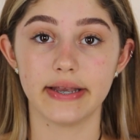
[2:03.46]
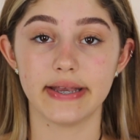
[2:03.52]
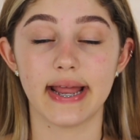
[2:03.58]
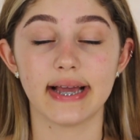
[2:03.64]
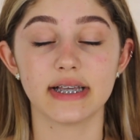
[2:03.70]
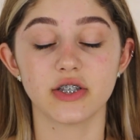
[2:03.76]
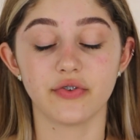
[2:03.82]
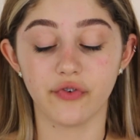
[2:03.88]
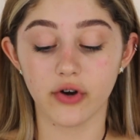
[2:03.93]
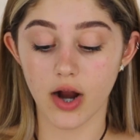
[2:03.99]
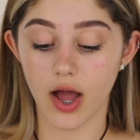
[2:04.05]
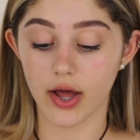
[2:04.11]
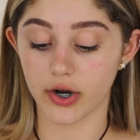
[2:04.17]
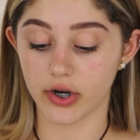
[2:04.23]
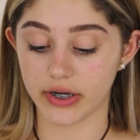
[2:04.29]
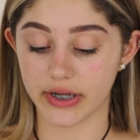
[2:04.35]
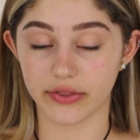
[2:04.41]
Next, for
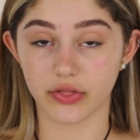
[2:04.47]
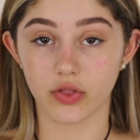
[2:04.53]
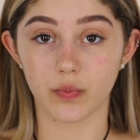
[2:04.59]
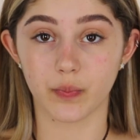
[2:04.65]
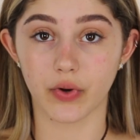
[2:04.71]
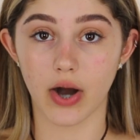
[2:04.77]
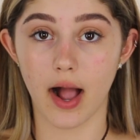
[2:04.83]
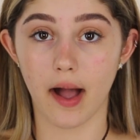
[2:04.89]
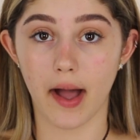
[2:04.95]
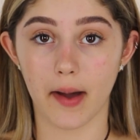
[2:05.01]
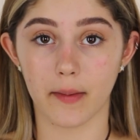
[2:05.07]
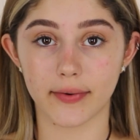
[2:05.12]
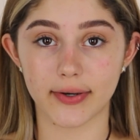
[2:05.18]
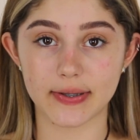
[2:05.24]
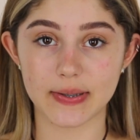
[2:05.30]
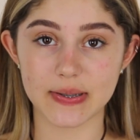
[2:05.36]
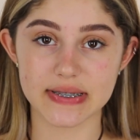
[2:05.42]
underneath the brow, I
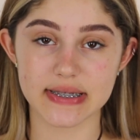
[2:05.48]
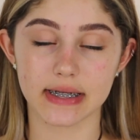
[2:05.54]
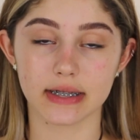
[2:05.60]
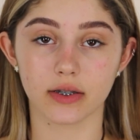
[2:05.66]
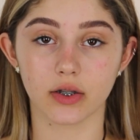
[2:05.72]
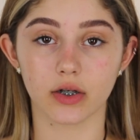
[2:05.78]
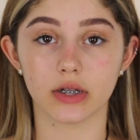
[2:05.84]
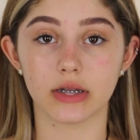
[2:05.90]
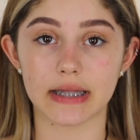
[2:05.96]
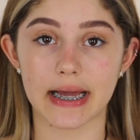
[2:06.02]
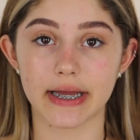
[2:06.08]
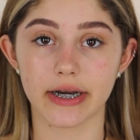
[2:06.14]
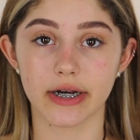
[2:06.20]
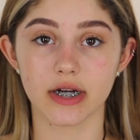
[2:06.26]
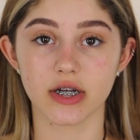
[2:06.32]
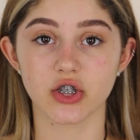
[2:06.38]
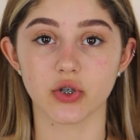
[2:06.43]
want to use something a little
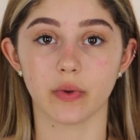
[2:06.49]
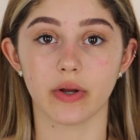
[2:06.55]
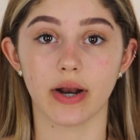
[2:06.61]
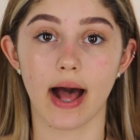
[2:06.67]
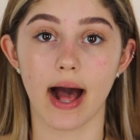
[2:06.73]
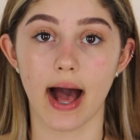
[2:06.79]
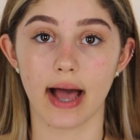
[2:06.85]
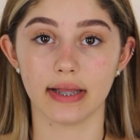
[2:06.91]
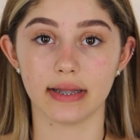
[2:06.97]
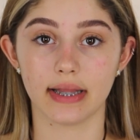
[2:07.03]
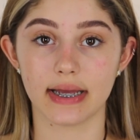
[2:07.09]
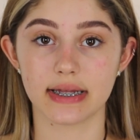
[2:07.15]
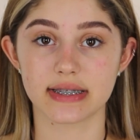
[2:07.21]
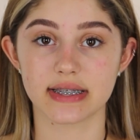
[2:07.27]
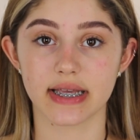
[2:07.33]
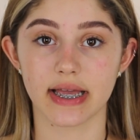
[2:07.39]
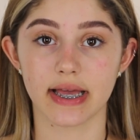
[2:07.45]
lighter so it
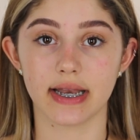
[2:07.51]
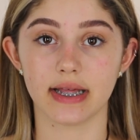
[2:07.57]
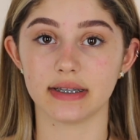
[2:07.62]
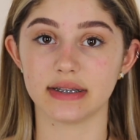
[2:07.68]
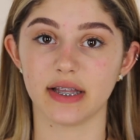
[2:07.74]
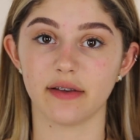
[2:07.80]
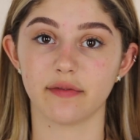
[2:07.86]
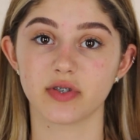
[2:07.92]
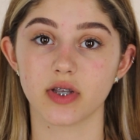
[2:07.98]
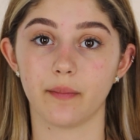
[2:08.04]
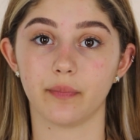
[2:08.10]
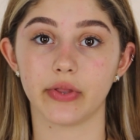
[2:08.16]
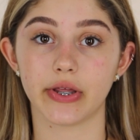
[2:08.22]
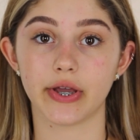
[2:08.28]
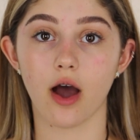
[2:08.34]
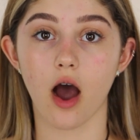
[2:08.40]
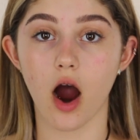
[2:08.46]
highlights it and it lifts up
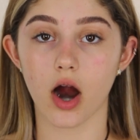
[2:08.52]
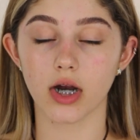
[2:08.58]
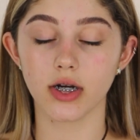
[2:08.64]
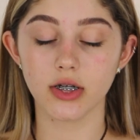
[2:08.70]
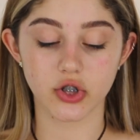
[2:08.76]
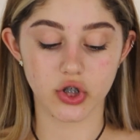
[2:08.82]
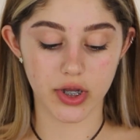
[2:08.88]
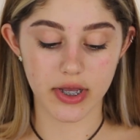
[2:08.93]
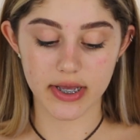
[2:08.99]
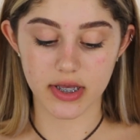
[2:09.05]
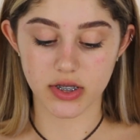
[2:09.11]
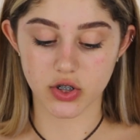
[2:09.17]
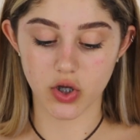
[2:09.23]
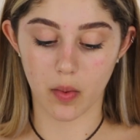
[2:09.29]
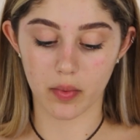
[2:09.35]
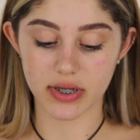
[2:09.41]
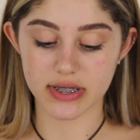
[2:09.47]
the arch.
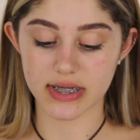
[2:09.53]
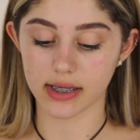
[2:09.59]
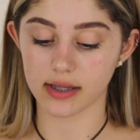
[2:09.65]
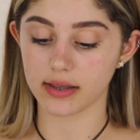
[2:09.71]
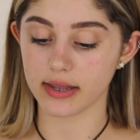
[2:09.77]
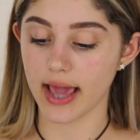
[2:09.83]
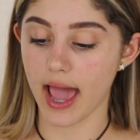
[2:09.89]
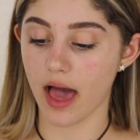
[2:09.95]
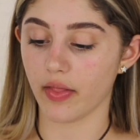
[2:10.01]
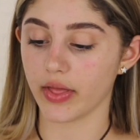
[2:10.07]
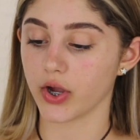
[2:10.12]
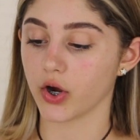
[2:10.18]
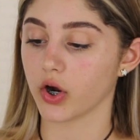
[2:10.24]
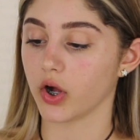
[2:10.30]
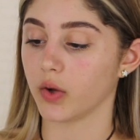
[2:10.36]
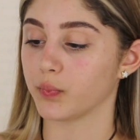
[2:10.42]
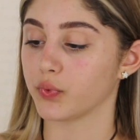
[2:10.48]
So I'm going to be taking the LA
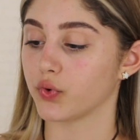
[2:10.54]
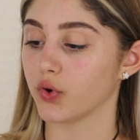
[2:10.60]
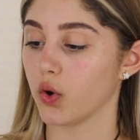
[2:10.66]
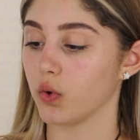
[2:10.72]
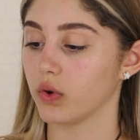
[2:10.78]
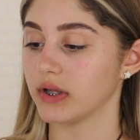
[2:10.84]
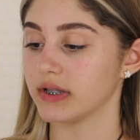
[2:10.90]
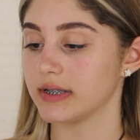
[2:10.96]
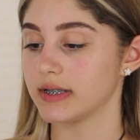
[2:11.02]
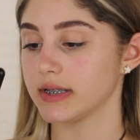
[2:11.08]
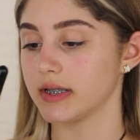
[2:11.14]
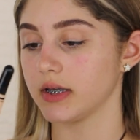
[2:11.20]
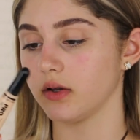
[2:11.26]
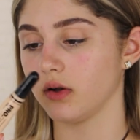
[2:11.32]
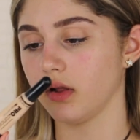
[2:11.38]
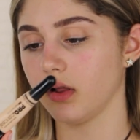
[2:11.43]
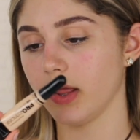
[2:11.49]
Girl Pro
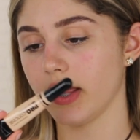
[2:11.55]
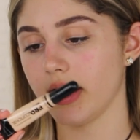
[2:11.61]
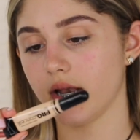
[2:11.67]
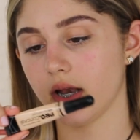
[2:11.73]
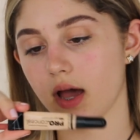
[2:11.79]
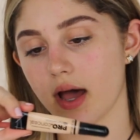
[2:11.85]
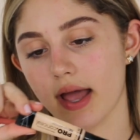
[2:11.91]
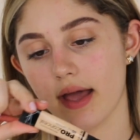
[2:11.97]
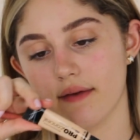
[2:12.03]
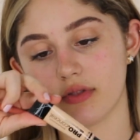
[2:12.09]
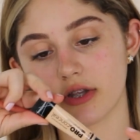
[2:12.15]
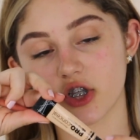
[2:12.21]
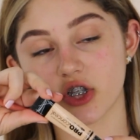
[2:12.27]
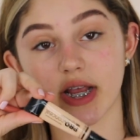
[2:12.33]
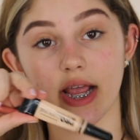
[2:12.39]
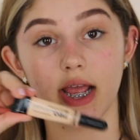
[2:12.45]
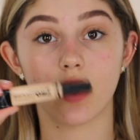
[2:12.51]
Conceal, and I have the
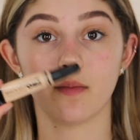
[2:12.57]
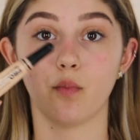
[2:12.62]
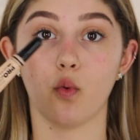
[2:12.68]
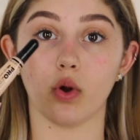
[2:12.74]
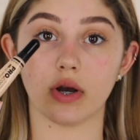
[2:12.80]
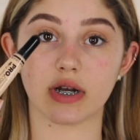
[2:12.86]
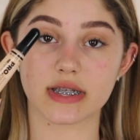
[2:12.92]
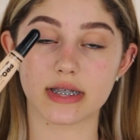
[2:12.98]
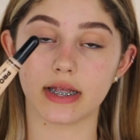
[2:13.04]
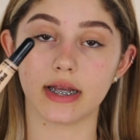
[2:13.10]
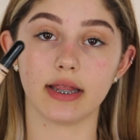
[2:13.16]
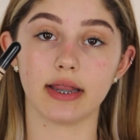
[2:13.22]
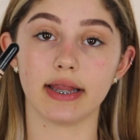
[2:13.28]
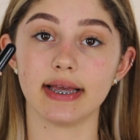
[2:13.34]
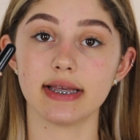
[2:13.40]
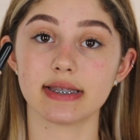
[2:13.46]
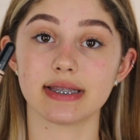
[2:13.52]
shade Porcelain
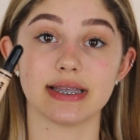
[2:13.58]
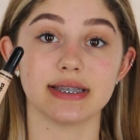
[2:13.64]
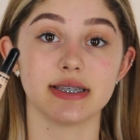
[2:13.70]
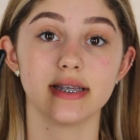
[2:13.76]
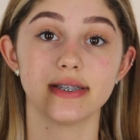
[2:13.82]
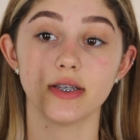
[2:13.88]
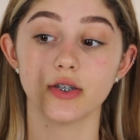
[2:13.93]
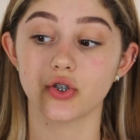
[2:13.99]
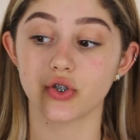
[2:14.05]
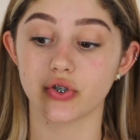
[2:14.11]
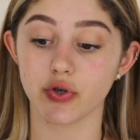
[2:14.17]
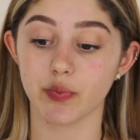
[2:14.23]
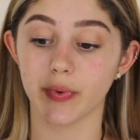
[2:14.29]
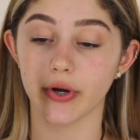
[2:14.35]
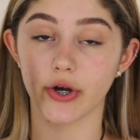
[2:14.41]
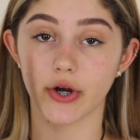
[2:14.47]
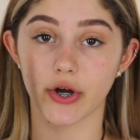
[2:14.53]
in this. This is
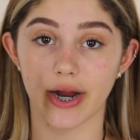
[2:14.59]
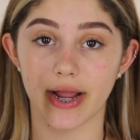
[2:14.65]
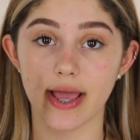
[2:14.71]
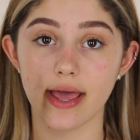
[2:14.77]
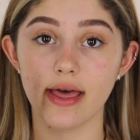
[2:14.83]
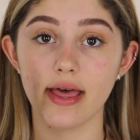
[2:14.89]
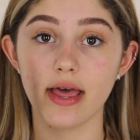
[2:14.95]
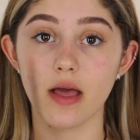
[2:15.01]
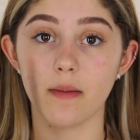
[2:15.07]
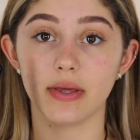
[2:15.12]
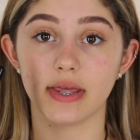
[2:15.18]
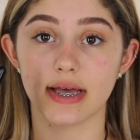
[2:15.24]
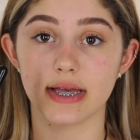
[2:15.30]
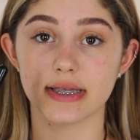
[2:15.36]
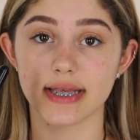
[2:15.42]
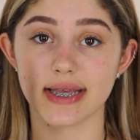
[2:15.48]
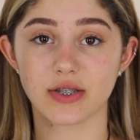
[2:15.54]
super great
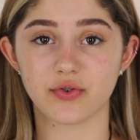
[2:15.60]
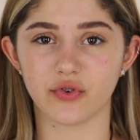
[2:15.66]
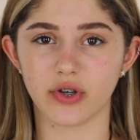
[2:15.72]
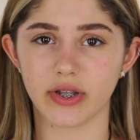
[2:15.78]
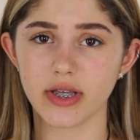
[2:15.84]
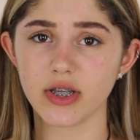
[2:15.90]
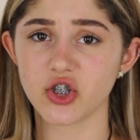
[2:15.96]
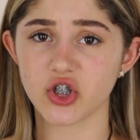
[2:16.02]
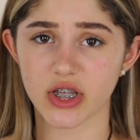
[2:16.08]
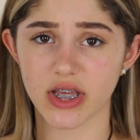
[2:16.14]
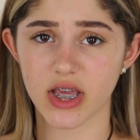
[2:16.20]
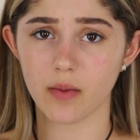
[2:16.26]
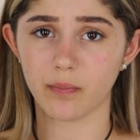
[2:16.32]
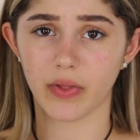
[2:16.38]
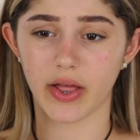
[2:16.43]
because it's really cheap.